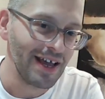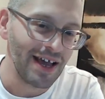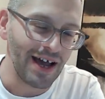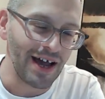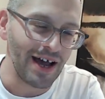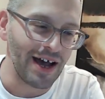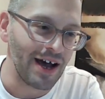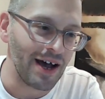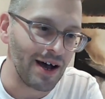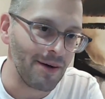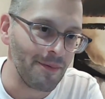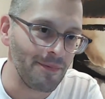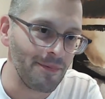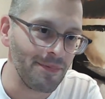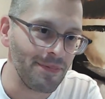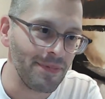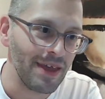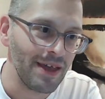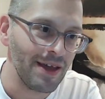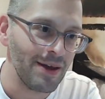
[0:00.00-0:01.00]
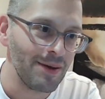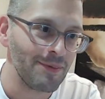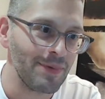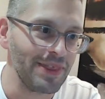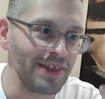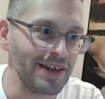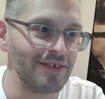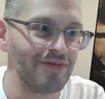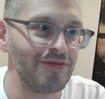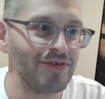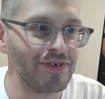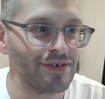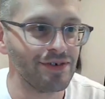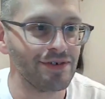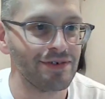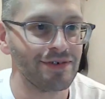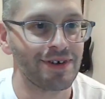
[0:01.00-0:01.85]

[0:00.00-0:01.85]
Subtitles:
But then if you